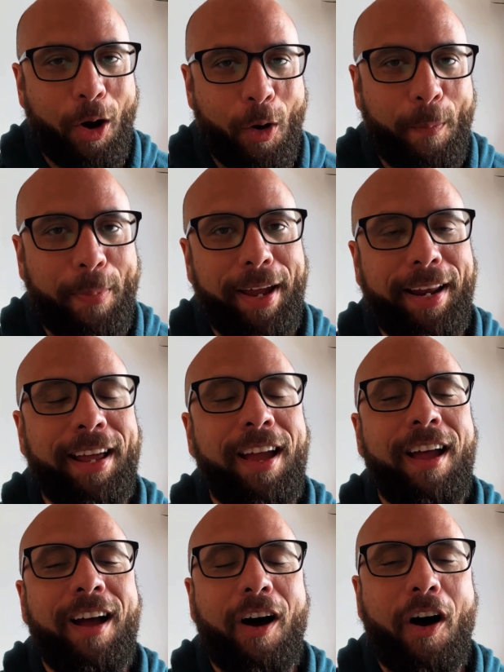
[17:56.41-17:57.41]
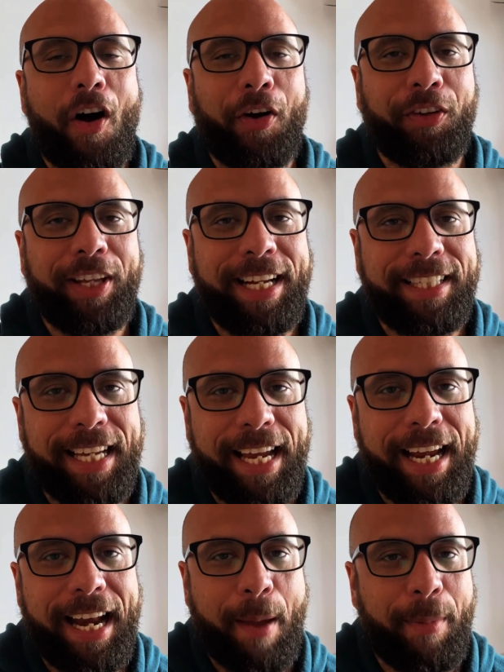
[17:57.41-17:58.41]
open on LinkedIn.